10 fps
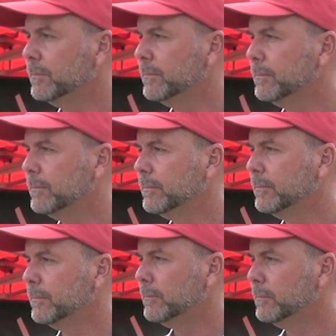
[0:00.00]

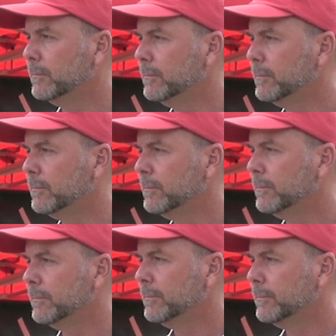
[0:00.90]

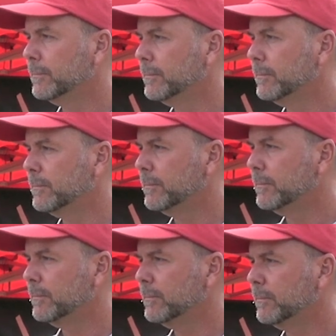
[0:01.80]

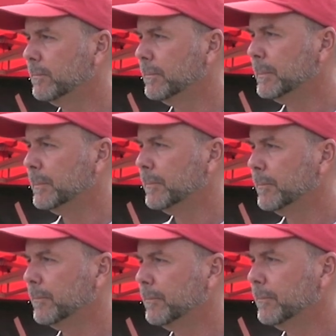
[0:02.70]

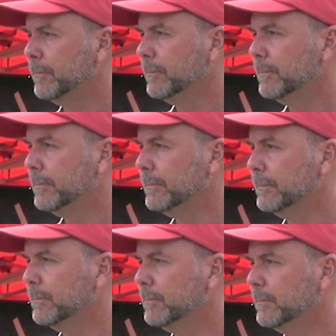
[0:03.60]

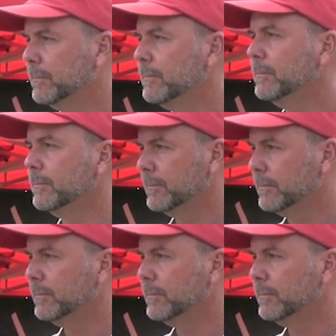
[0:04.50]
No words are spoken by the person on screen.